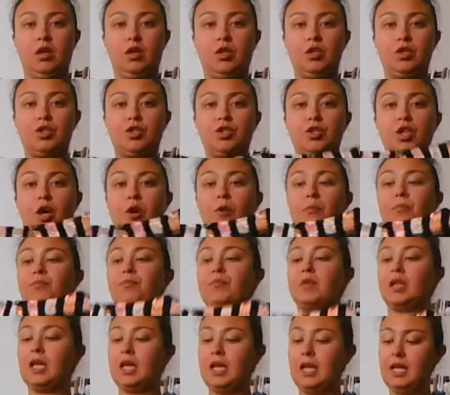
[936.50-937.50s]
So,
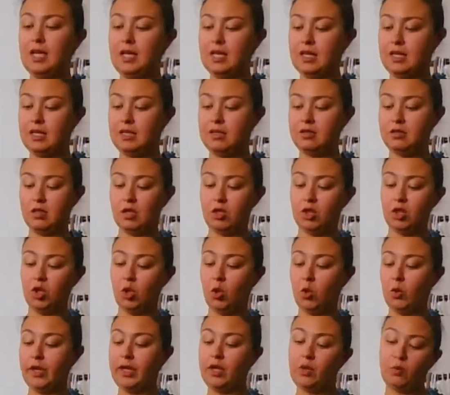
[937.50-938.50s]
it is
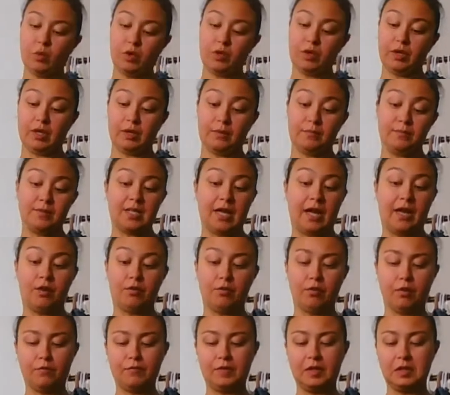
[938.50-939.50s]
Lloyd Williams. I don't
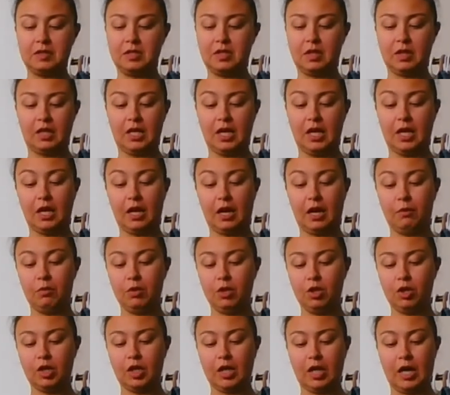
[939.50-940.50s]
know if that's a thing. I will
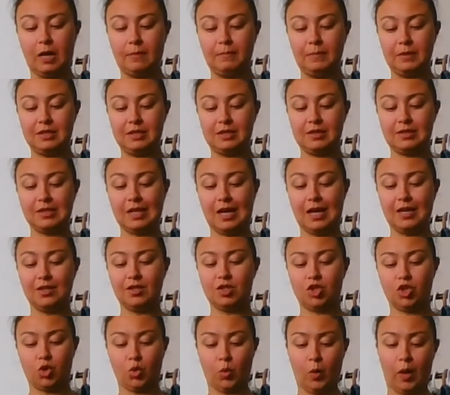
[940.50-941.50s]
look it up. It's a
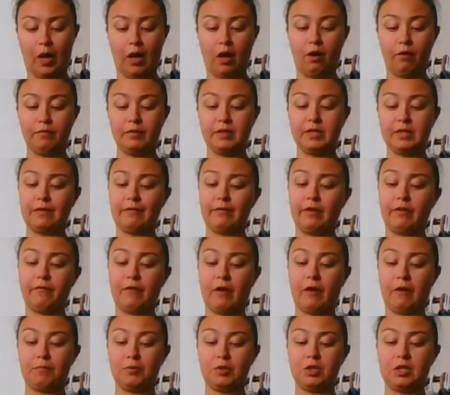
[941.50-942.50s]
size 12,
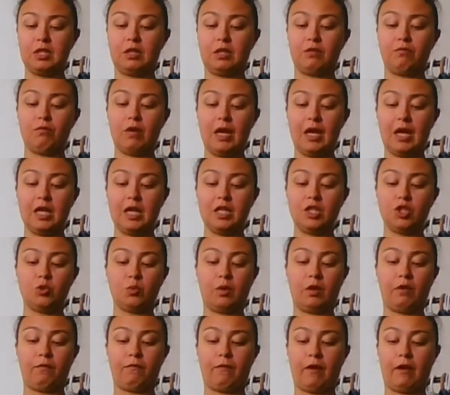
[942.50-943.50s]
75% rayon,
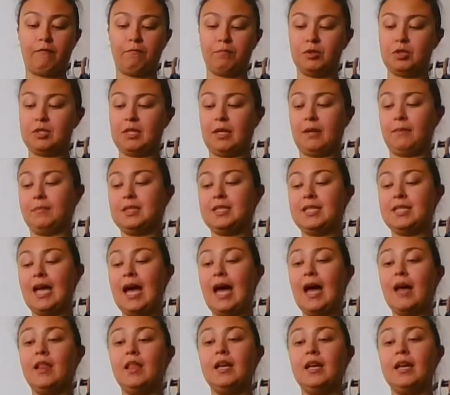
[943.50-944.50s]
25%
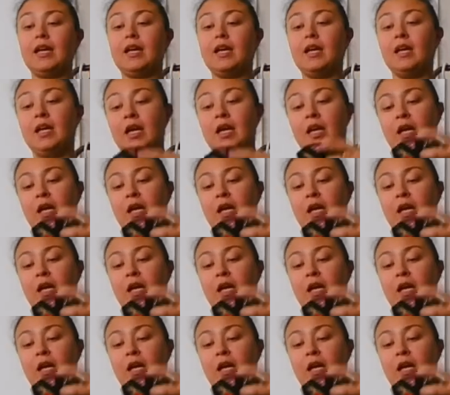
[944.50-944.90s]
metallic.